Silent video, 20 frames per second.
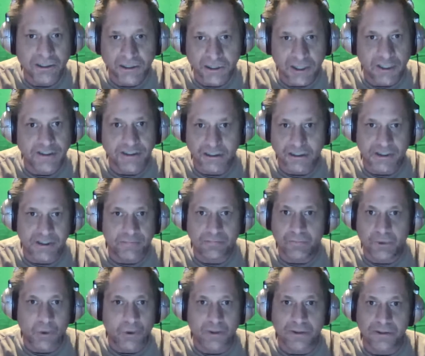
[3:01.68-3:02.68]
just as
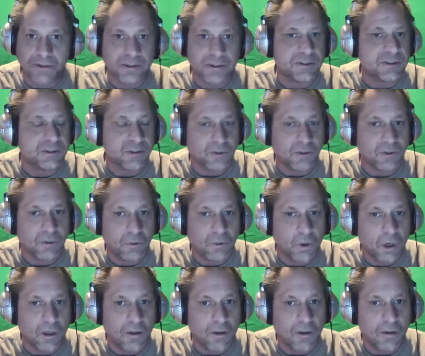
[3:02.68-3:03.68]
important to do it
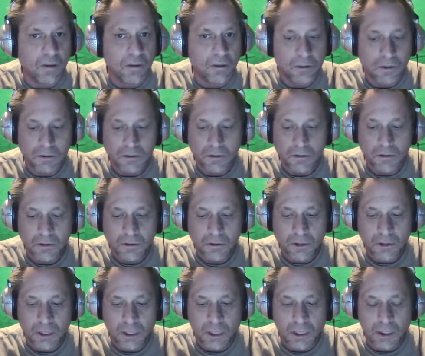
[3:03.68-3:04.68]
while
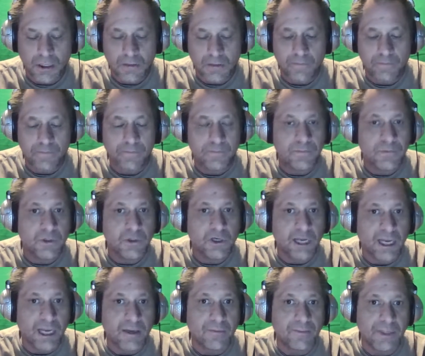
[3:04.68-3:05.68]
you're
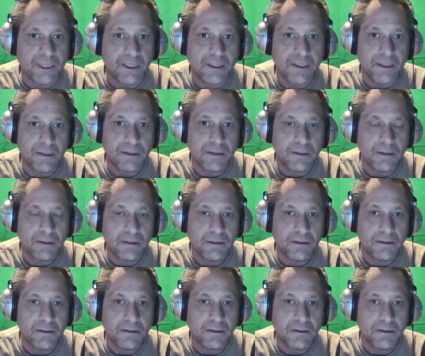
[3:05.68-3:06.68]
happy.
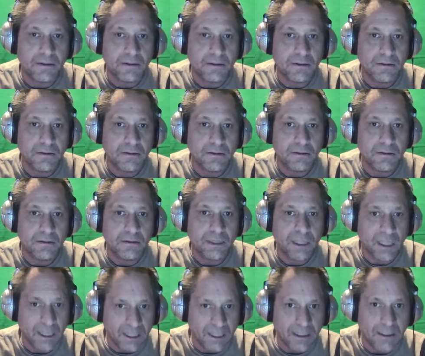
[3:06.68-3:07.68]

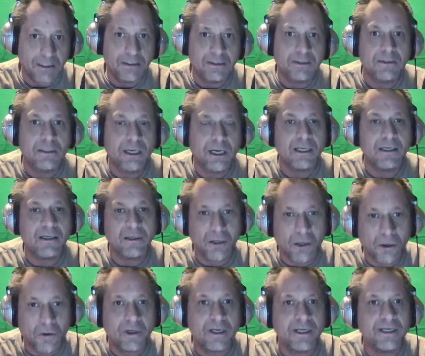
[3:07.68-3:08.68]
Okay? I
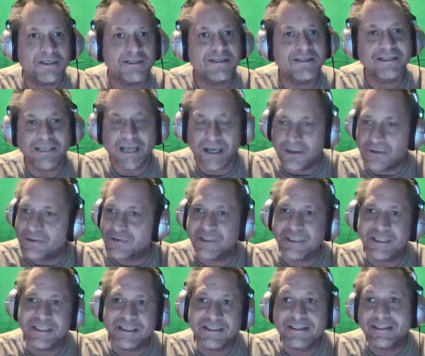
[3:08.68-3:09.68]
know it sounds
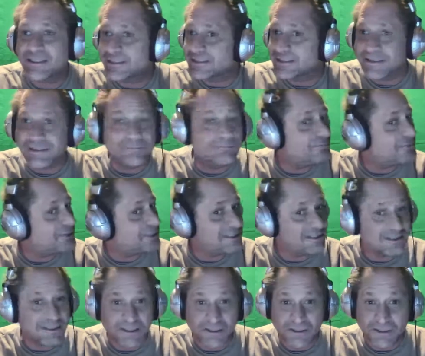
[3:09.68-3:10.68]
redundant, but
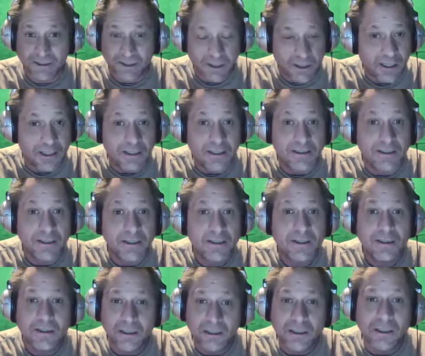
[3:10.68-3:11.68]
it's not.
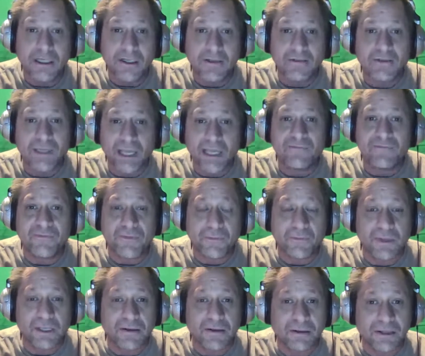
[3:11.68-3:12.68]
You're going to thank
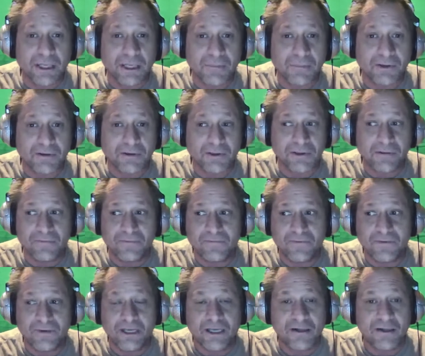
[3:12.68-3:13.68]
me
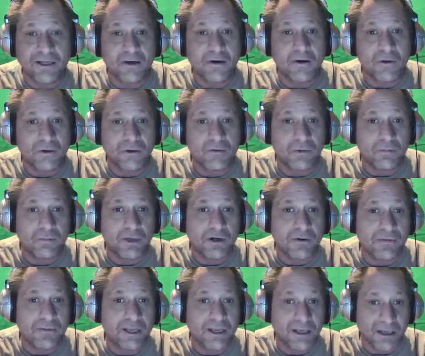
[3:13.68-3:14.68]
for that later, or you better
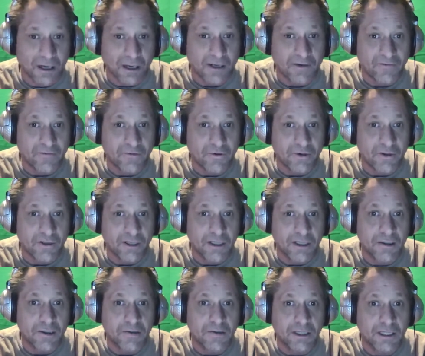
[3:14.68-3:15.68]
thank God for it
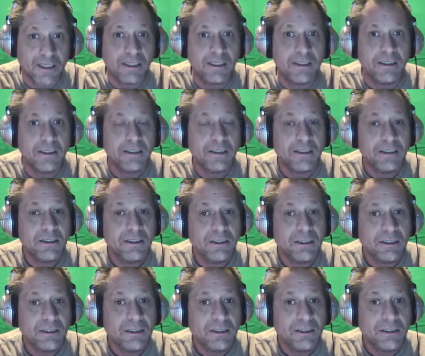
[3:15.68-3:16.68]
later, right?
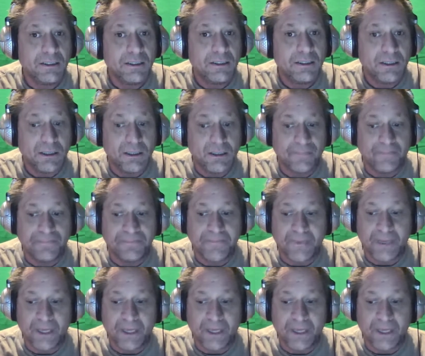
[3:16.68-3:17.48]
And